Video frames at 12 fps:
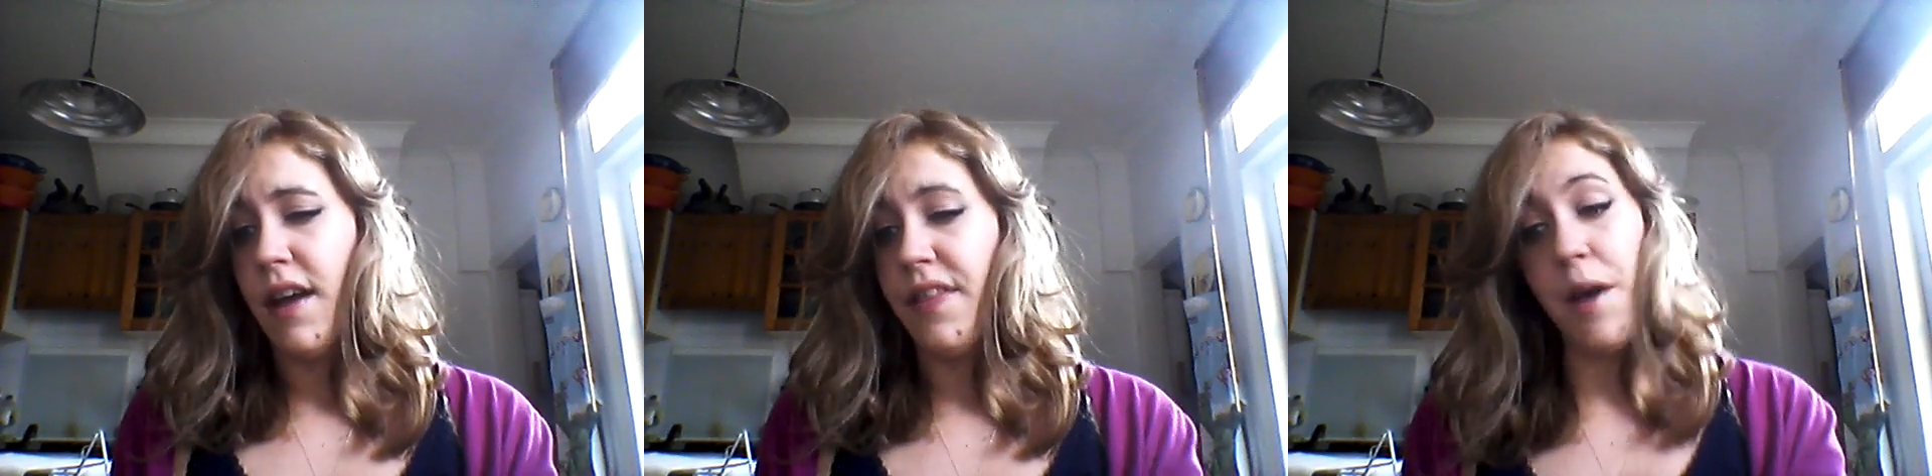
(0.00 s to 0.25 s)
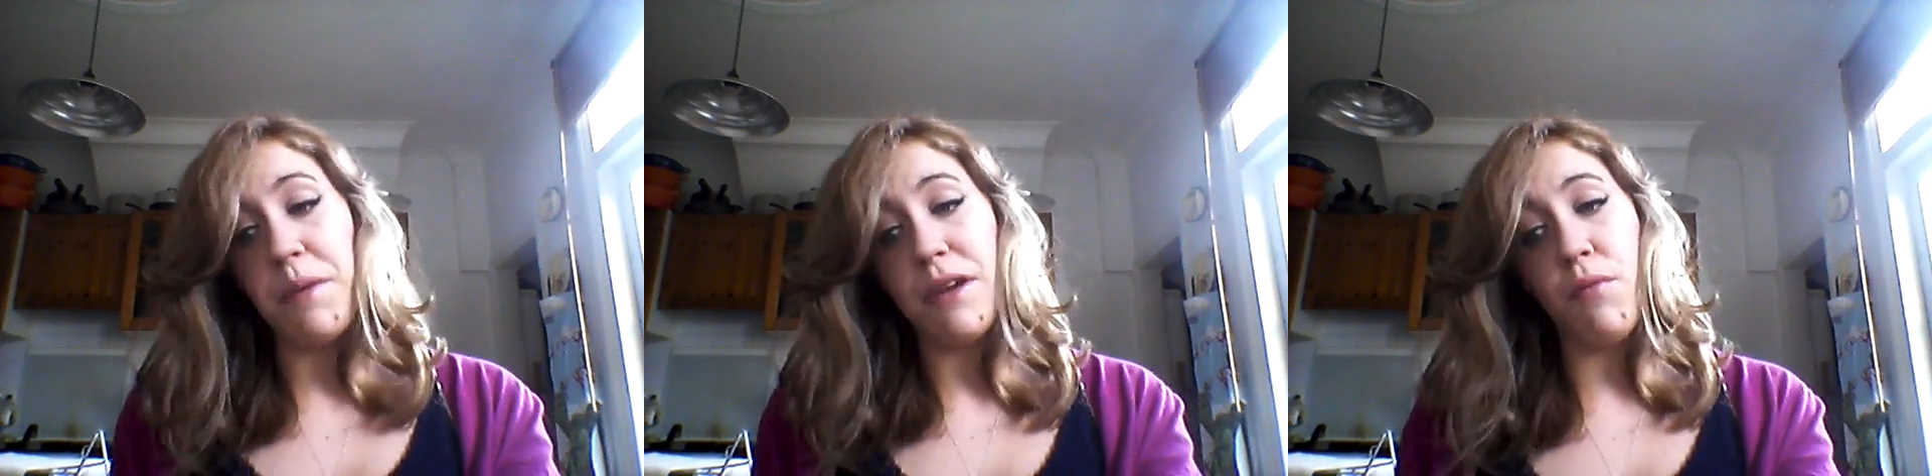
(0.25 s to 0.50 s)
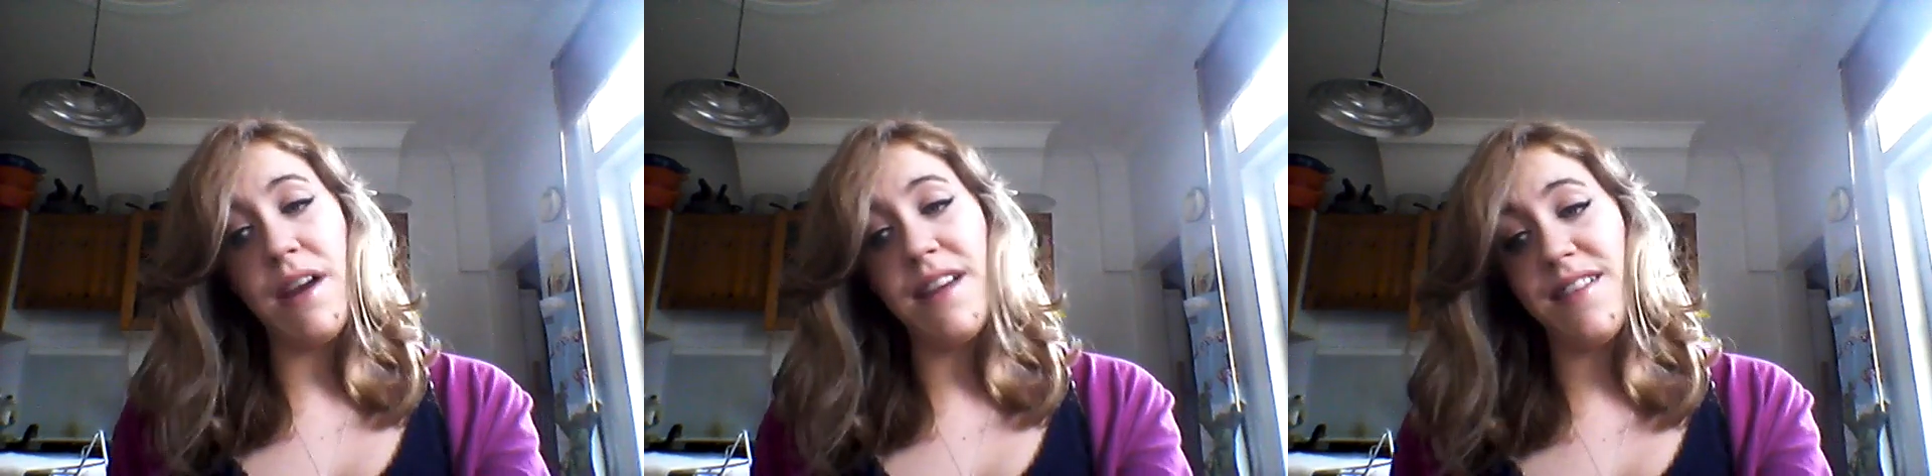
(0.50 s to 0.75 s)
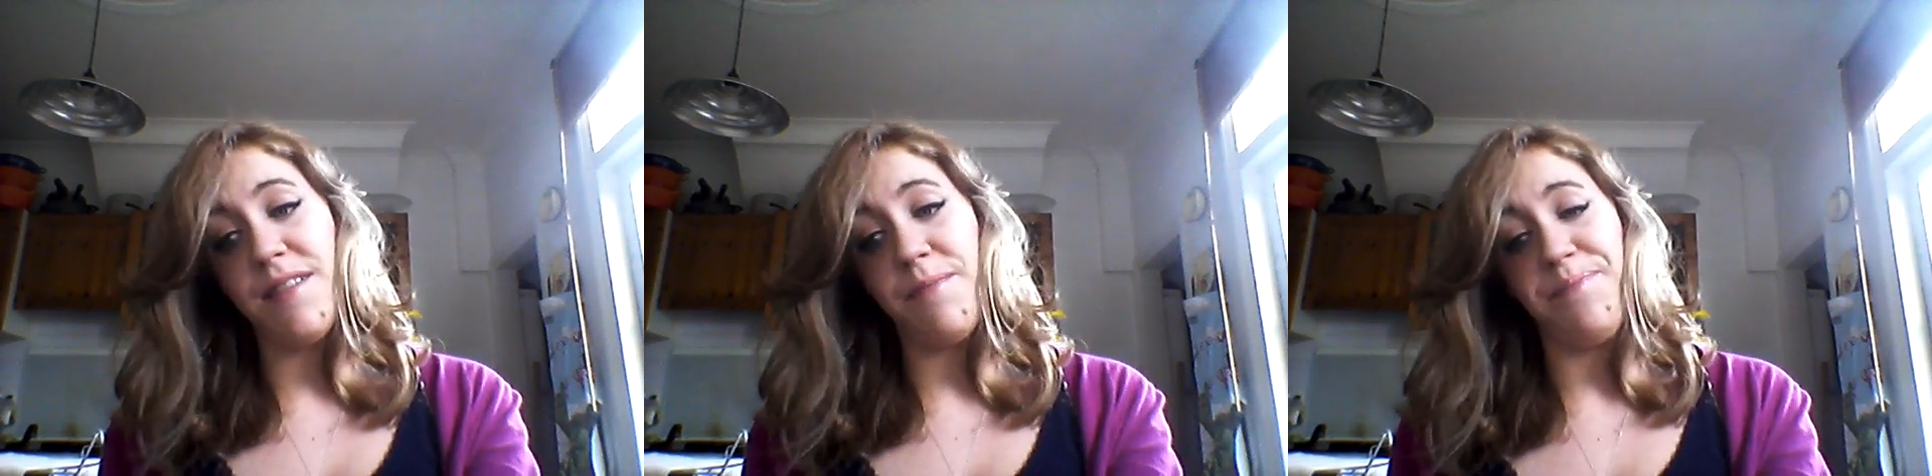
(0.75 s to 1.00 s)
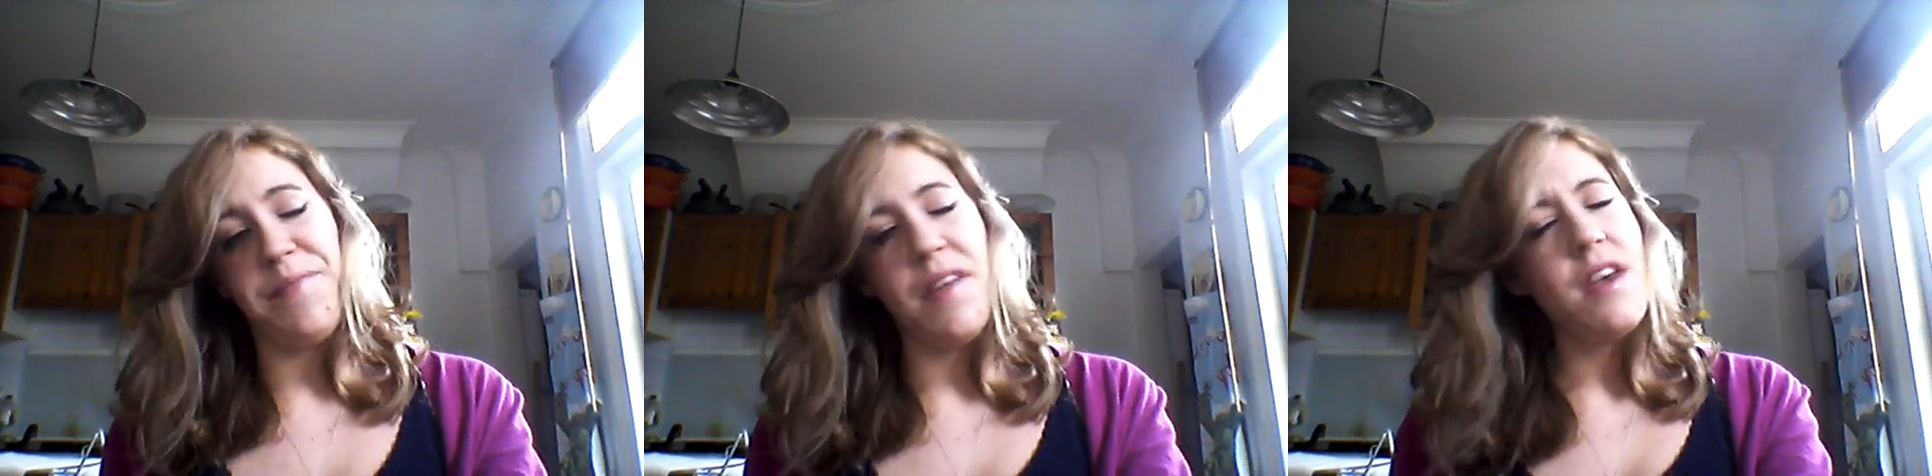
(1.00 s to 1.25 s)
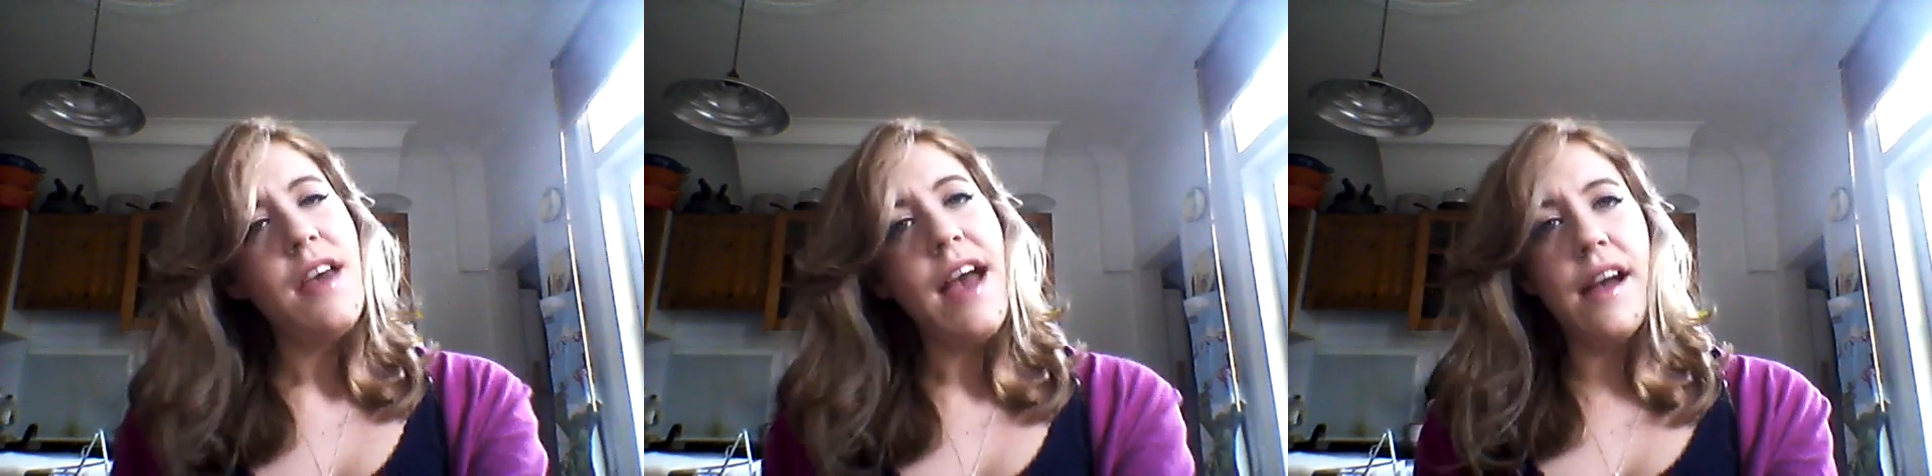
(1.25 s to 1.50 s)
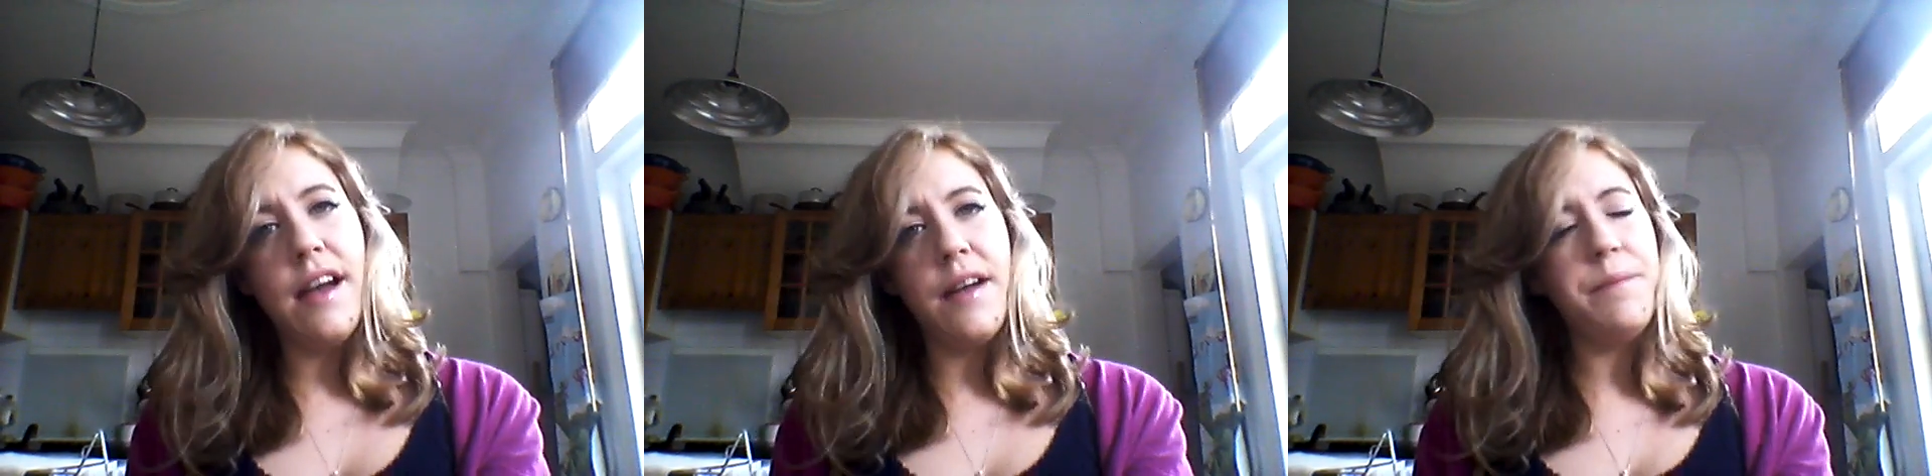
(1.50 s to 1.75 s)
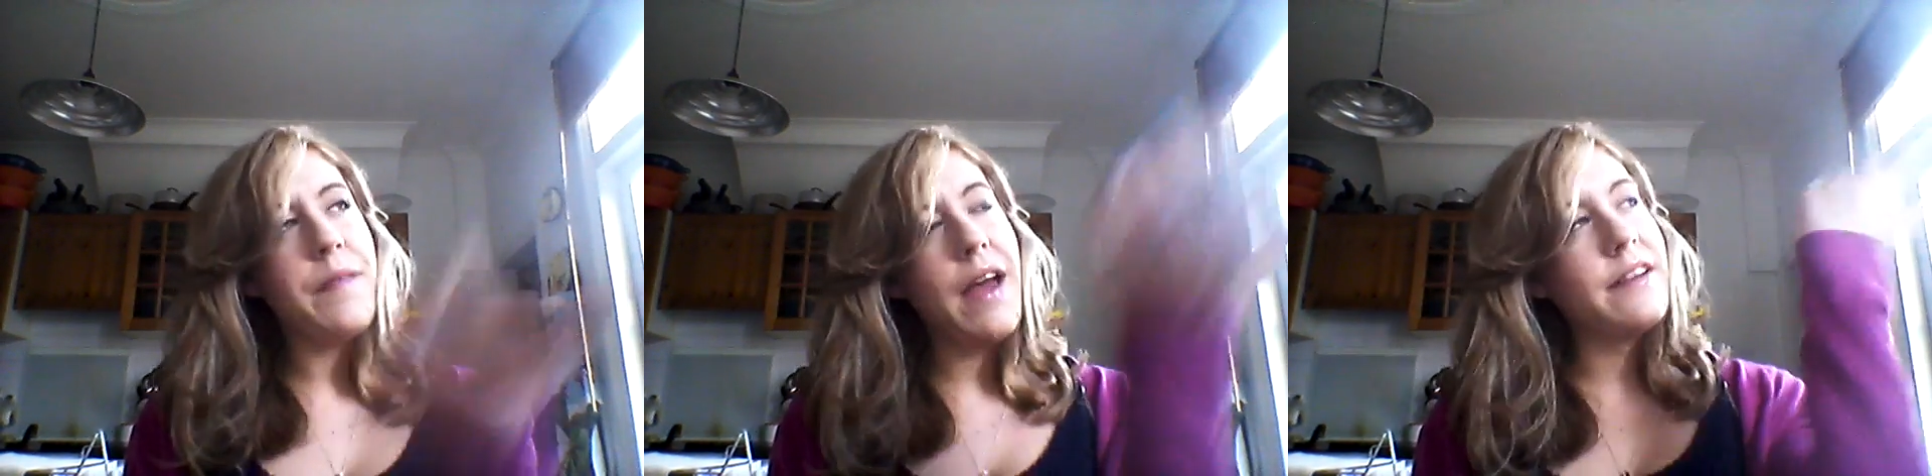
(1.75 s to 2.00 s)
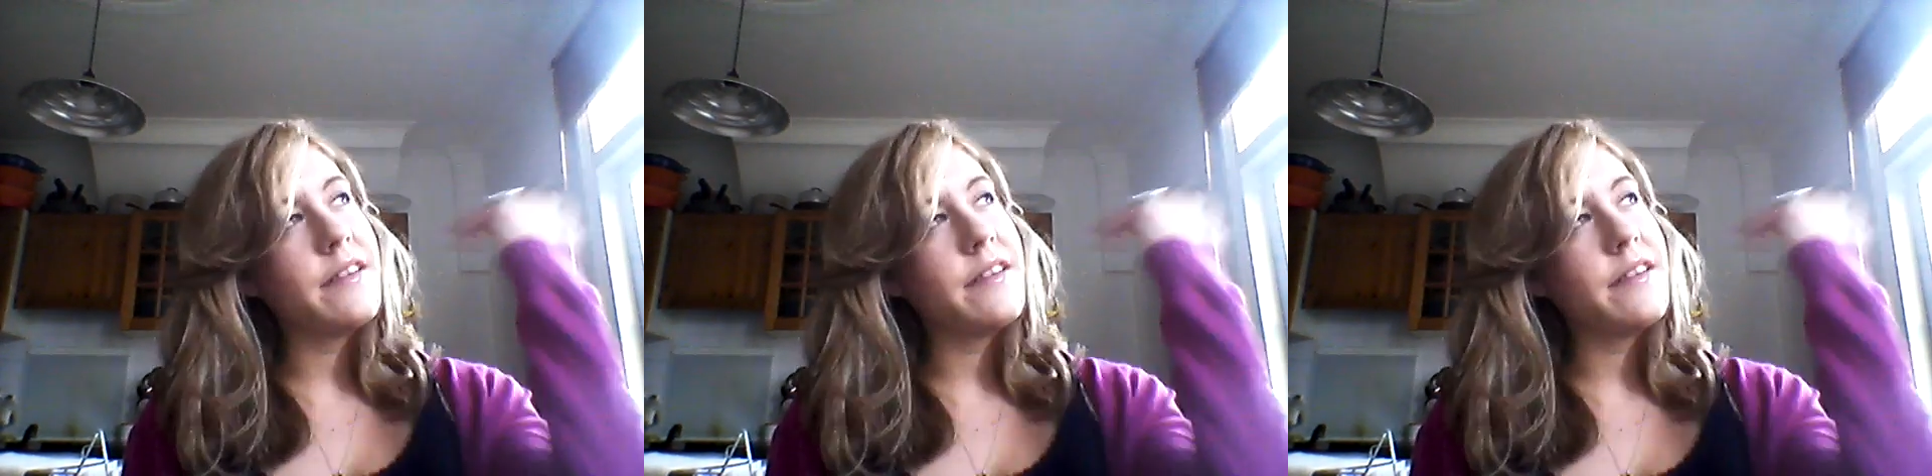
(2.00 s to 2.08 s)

And that'd be great. And